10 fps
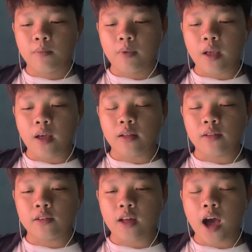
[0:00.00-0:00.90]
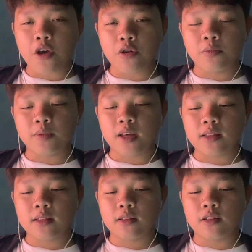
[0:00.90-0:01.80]
And I hope that
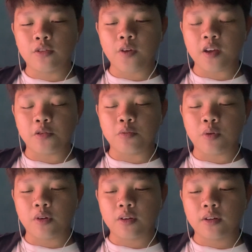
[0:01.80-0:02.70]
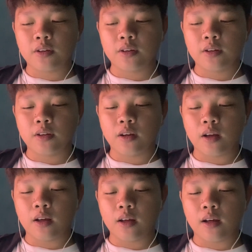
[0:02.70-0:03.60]
the final work,
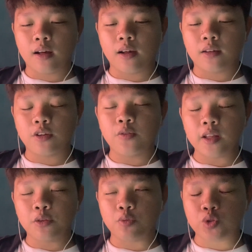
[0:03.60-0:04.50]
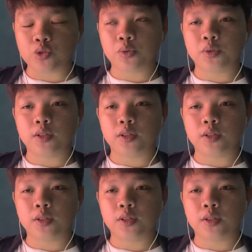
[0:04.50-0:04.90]
the final result,